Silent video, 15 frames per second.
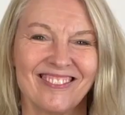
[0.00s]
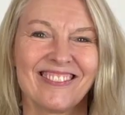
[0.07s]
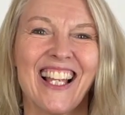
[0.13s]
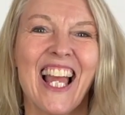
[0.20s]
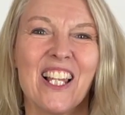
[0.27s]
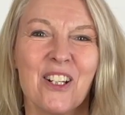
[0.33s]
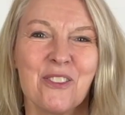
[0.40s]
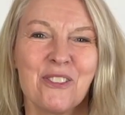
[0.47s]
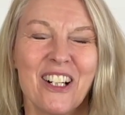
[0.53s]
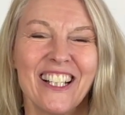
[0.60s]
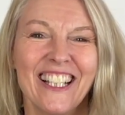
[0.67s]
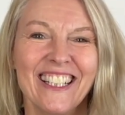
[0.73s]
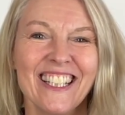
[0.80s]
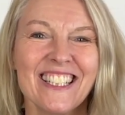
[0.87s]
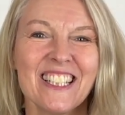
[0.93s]
Hello
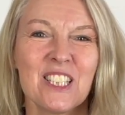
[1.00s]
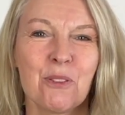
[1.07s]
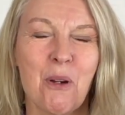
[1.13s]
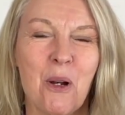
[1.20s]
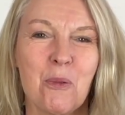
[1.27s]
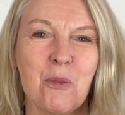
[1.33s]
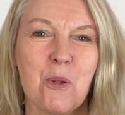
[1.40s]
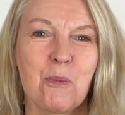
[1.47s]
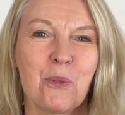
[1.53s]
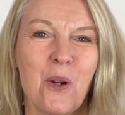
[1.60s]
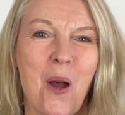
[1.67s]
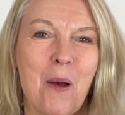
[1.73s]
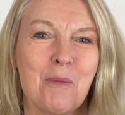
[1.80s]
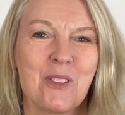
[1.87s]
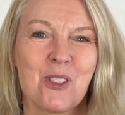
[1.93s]
violinists, welcome to
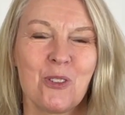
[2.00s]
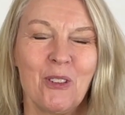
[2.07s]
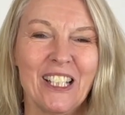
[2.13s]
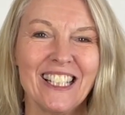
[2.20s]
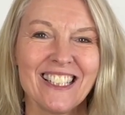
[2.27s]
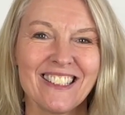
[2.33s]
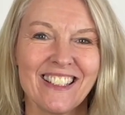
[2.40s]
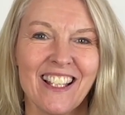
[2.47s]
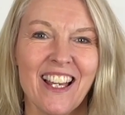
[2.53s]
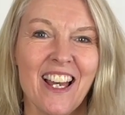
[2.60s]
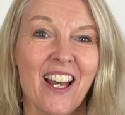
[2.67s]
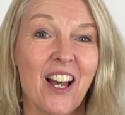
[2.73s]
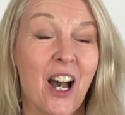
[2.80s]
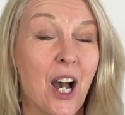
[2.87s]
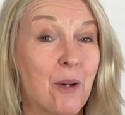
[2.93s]
Prime Strings.
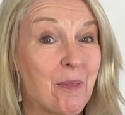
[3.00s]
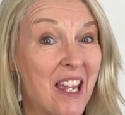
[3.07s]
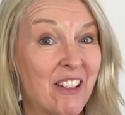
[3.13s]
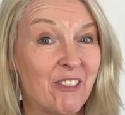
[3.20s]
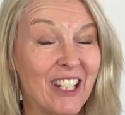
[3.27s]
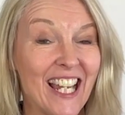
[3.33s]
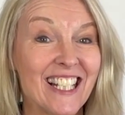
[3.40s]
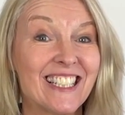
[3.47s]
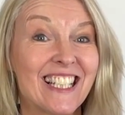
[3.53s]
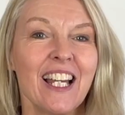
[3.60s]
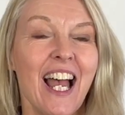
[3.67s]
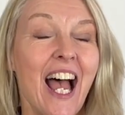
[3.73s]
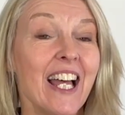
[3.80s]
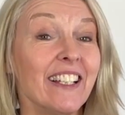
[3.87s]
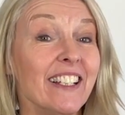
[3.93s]
I'm Henriette,
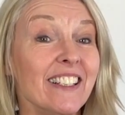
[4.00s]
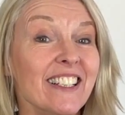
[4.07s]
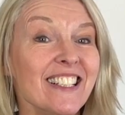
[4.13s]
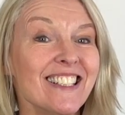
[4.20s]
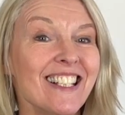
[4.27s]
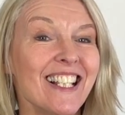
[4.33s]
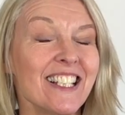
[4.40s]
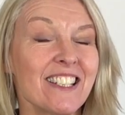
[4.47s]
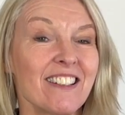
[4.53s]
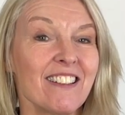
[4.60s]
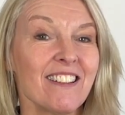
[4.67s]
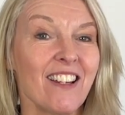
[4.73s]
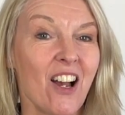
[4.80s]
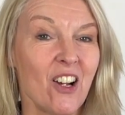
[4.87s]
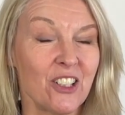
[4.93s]
and in this
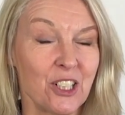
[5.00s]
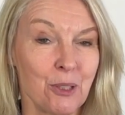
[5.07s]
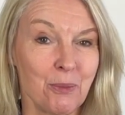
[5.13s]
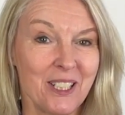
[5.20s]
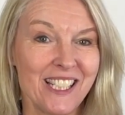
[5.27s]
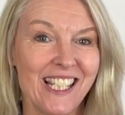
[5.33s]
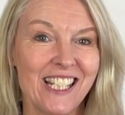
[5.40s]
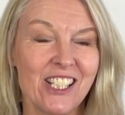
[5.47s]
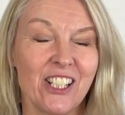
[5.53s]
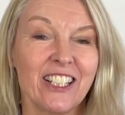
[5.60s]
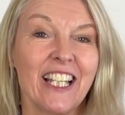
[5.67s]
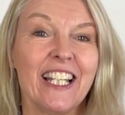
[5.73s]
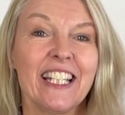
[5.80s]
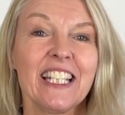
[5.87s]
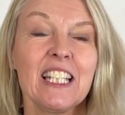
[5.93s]
lesson I shall be teaching
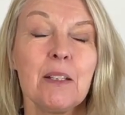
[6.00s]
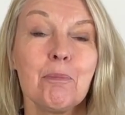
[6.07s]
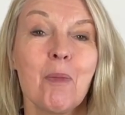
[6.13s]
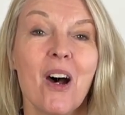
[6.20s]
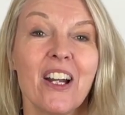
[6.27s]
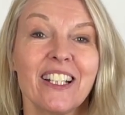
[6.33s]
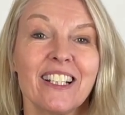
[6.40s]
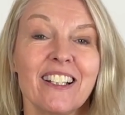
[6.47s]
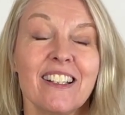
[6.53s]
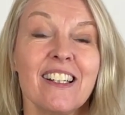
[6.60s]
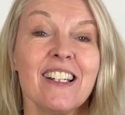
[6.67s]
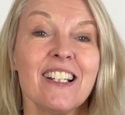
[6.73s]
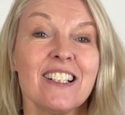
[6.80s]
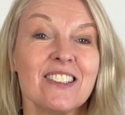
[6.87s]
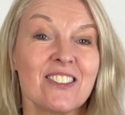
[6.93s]
the E minor
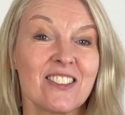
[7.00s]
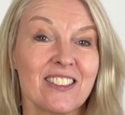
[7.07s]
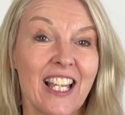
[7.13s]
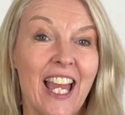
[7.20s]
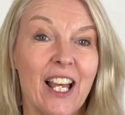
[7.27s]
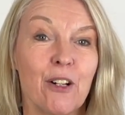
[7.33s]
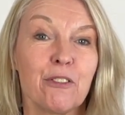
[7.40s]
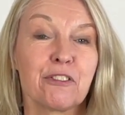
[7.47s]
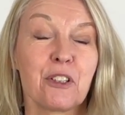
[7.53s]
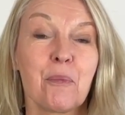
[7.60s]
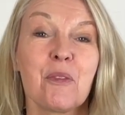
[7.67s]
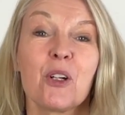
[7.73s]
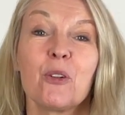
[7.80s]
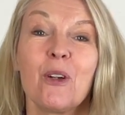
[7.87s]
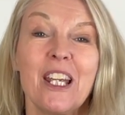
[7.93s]
scale from
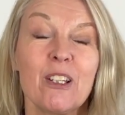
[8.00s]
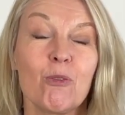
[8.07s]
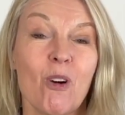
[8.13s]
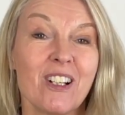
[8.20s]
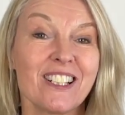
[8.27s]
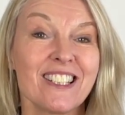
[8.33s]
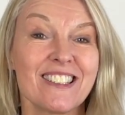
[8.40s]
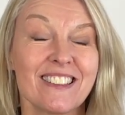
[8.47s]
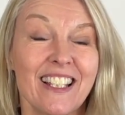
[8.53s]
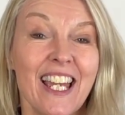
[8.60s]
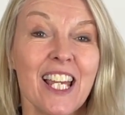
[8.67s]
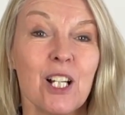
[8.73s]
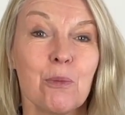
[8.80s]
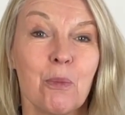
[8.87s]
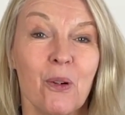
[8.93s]
the Grade 1
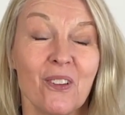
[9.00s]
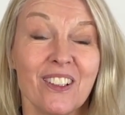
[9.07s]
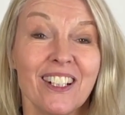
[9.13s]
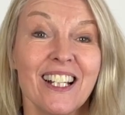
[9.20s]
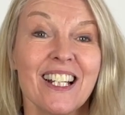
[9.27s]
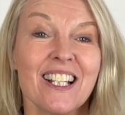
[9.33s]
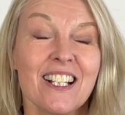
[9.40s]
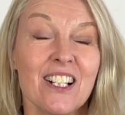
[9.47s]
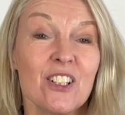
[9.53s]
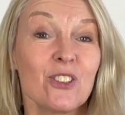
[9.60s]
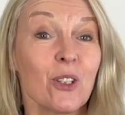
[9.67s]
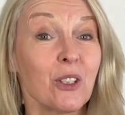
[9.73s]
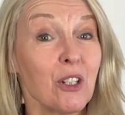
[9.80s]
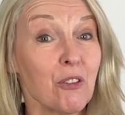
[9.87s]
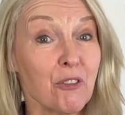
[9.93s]
scale book. So
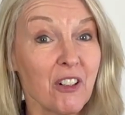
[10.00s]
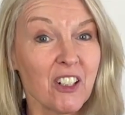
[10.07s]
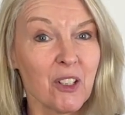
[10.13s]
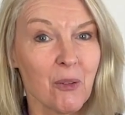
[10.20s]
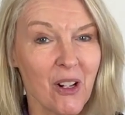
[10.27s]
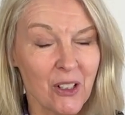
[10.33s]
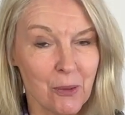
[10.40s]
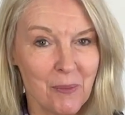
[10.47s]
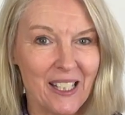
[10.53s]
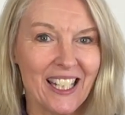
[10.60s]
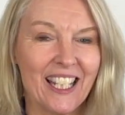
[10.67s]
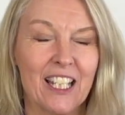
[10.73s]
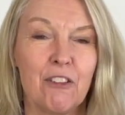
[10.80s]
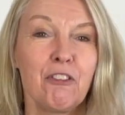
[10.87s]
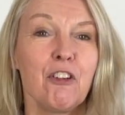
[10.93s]
you're very welcome
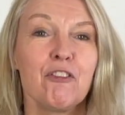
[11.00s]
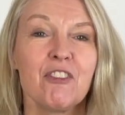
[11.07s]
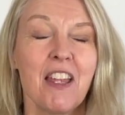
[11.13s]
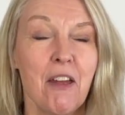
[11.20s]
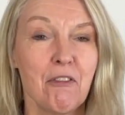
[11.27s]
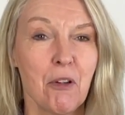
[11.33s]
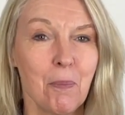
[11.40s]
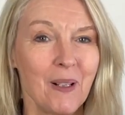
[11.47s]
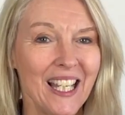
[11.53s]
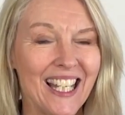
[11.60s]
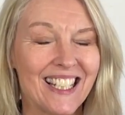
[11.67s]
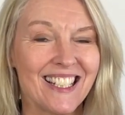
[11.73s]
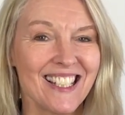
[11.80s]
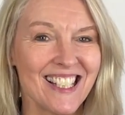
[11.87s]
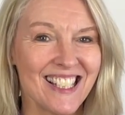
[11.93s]
here. If you've never
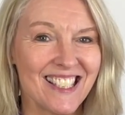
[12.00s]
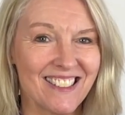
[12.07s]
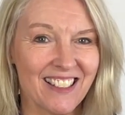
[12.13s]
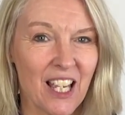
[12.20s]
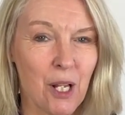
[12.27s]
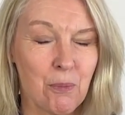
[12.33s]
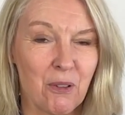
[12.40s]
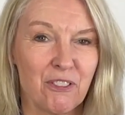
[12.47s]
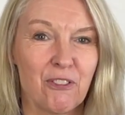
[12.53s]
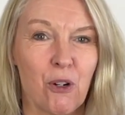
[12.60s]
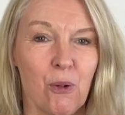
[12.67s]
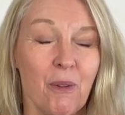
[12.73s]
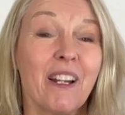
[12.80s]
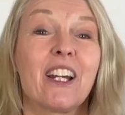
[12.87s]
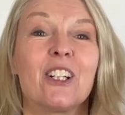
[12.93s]
played at this scale before,
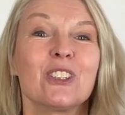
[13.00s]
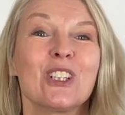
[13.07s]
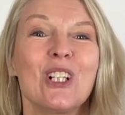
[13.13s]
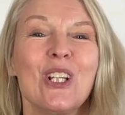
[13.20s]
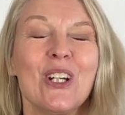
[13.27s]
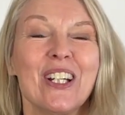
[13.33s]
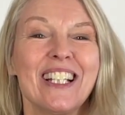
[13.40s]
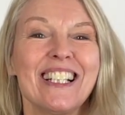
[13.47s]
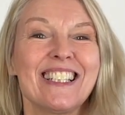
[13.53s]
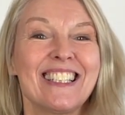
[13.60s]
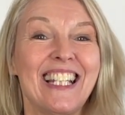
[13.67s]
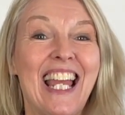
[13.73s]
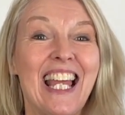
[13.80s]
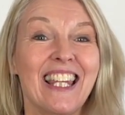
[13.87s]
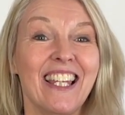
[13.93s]
we're going to learn it
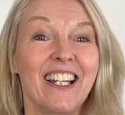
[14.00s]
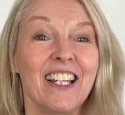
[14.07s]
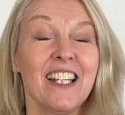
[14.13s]
together.